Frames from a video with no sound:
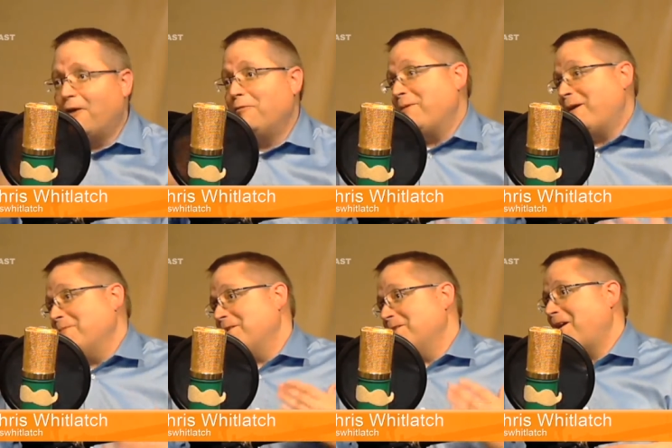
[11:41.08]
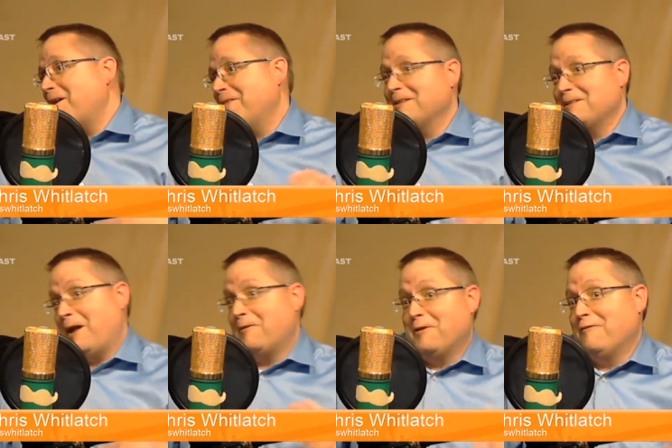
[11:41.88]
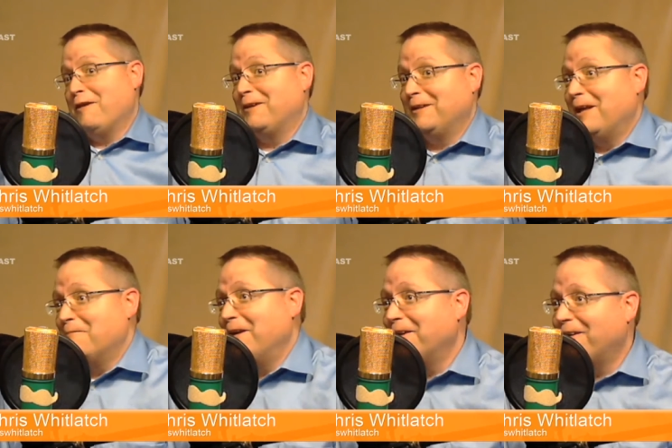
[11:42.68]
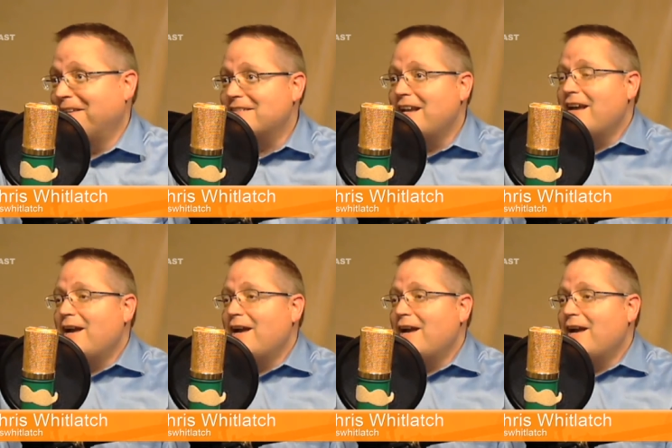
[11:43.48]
you know, we probably shouldn't talk about this. I don't know if I want to let them in on this,